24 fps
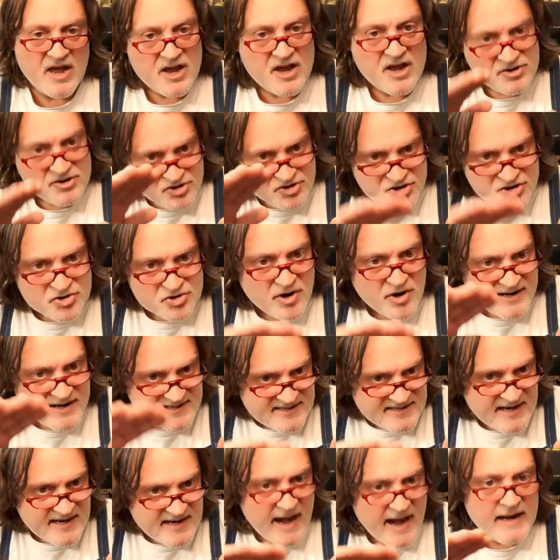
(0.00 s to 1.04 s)
just try
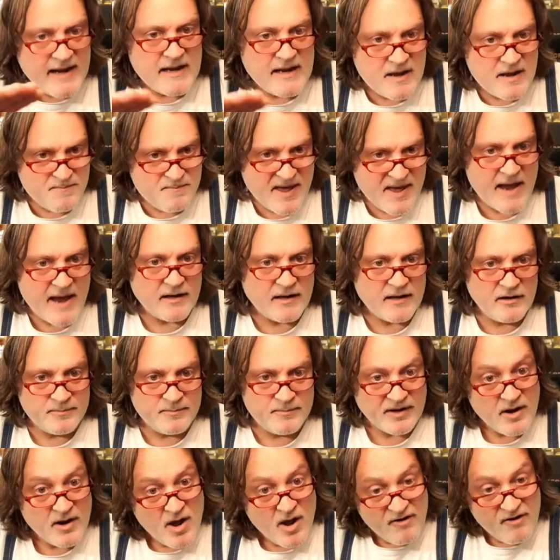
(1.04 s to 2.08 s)
sanding it back a little bit,
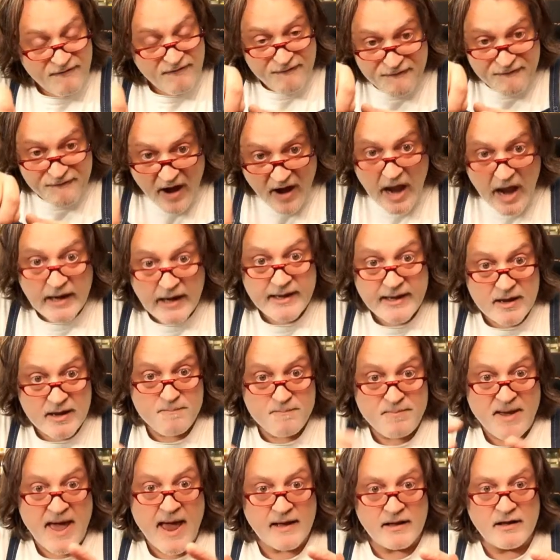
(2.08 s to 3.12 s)
filing it
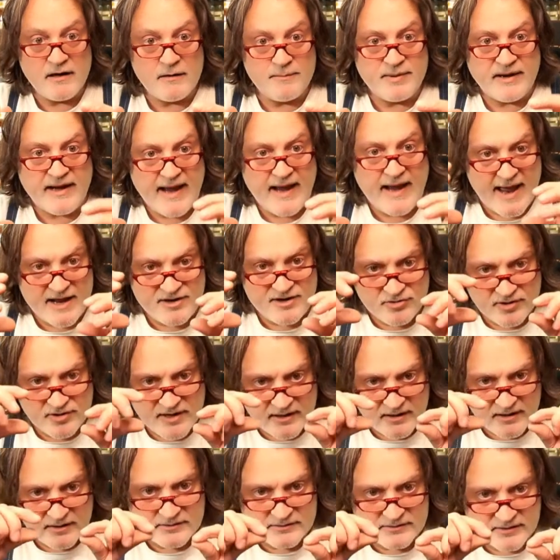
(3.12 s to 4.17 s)
back a little bit, and you'll get
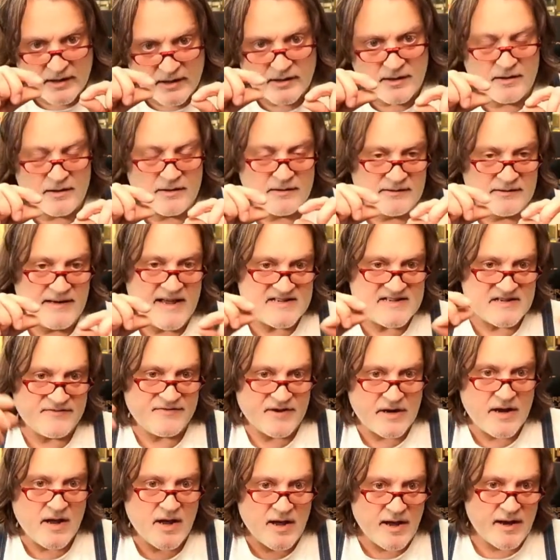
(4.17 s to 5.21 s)
a, a, a less of a
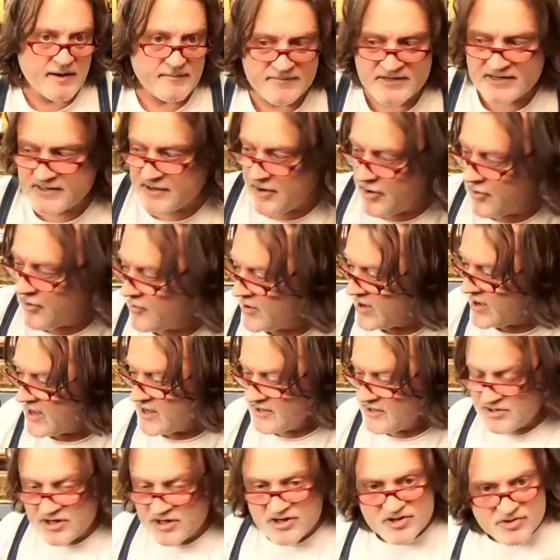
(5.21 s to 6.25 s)
cut. So
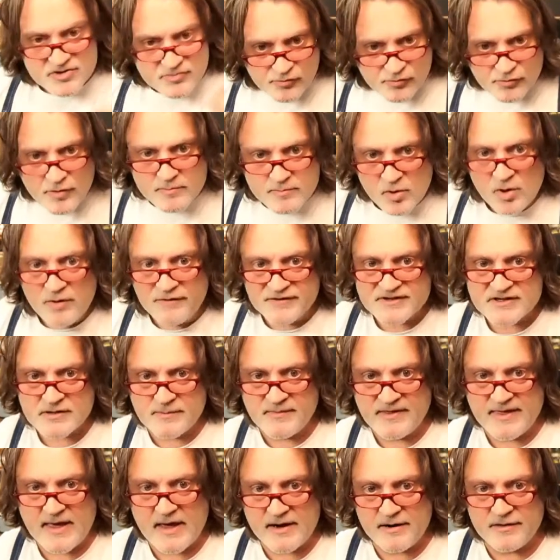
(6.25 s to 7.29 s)
just remove some of
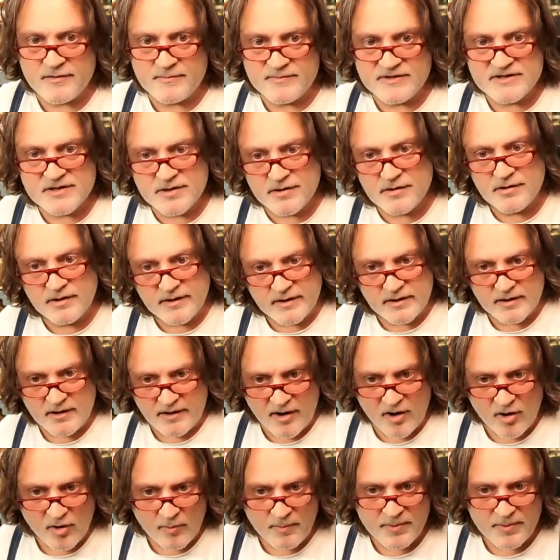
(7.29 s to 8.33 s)
that other material and it'll
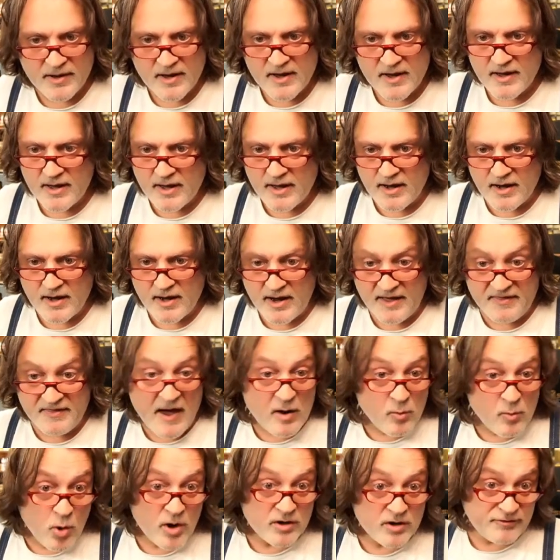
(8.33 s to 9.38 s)
help. Uh, and that
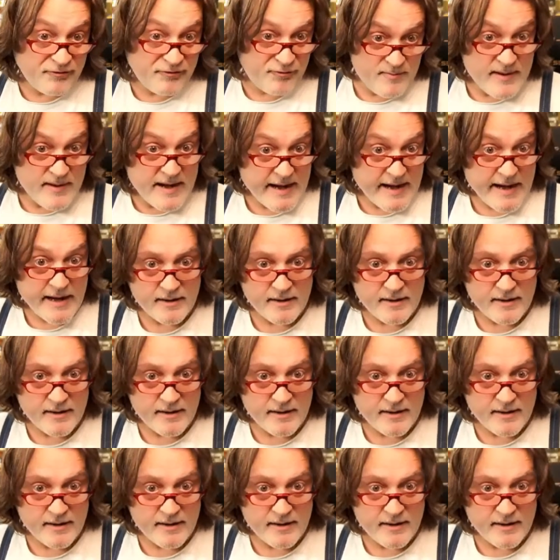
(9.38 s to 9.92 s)
worked for me.